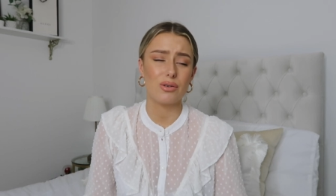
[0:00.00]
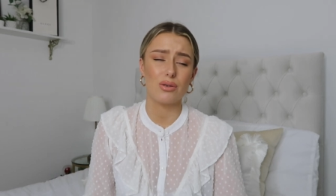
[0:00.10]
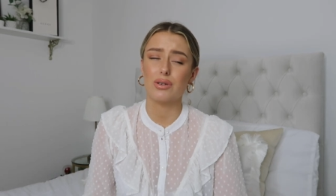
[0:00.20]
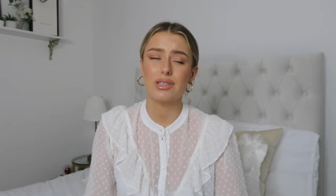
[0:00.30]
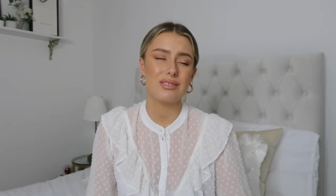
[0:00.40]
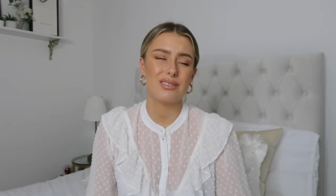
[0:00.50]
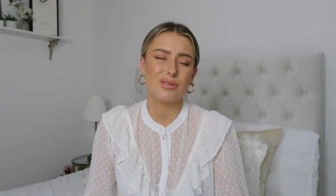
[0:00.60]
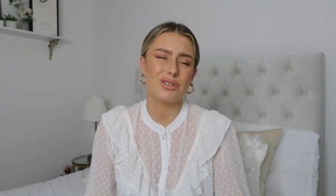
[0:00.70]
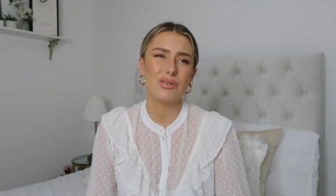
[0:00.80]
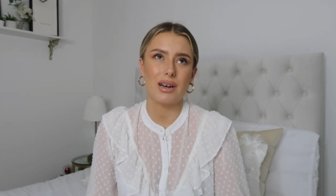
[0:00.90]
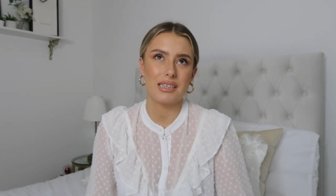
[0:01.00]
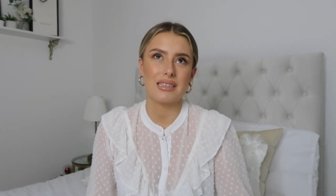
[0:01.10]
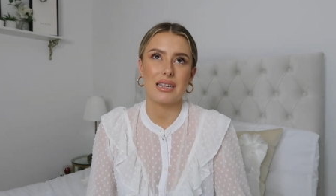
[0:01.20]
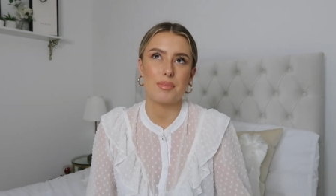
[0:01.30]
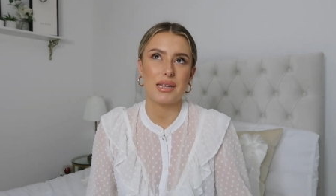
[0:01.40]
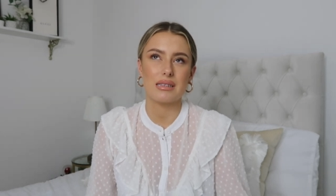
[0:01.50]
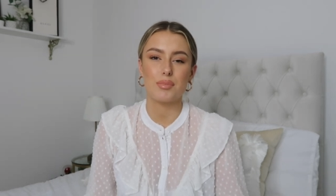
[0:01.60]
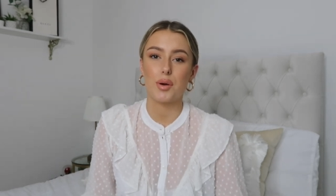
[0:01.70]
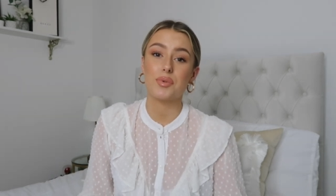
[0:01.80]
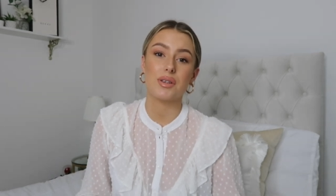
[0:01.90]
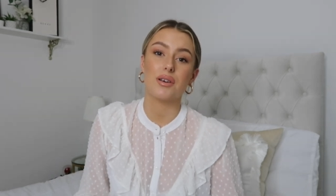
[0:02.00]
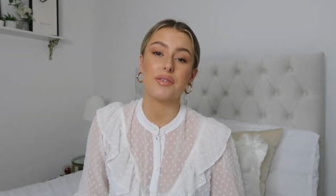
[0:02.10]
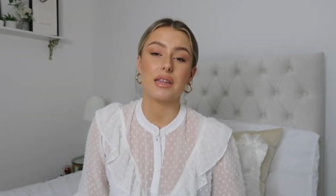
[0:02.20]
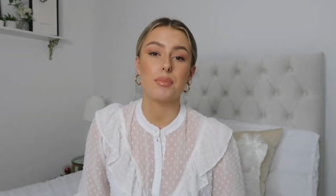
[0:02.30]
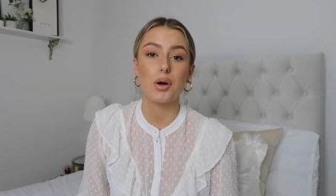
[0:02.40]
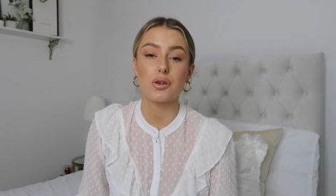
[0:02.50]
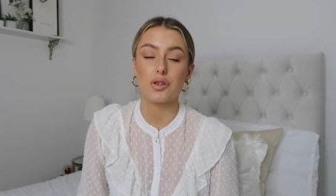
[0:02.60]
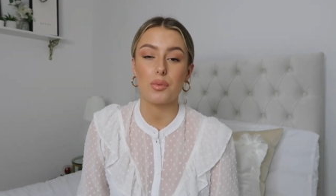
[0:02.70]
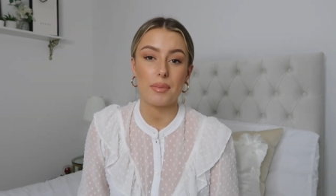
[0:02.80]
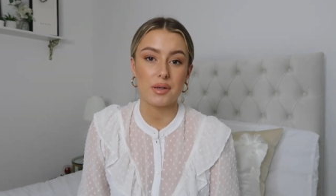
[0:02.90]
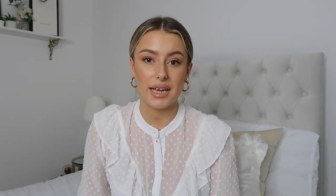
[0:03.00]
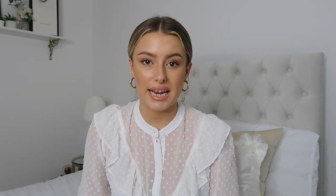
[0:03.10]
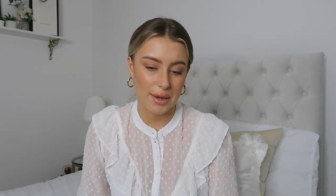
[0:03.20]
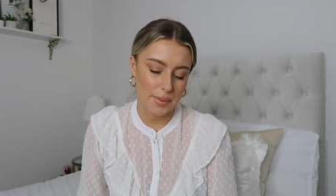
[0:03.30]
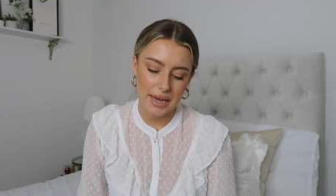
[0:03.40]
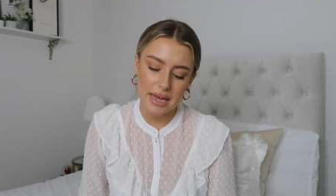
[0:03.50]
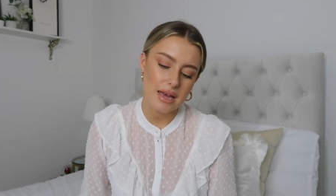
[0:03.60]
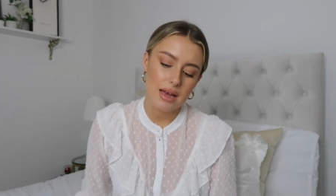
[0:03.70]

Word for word: or you, you do kind of see bits and bobs that are in the box on the website anyway,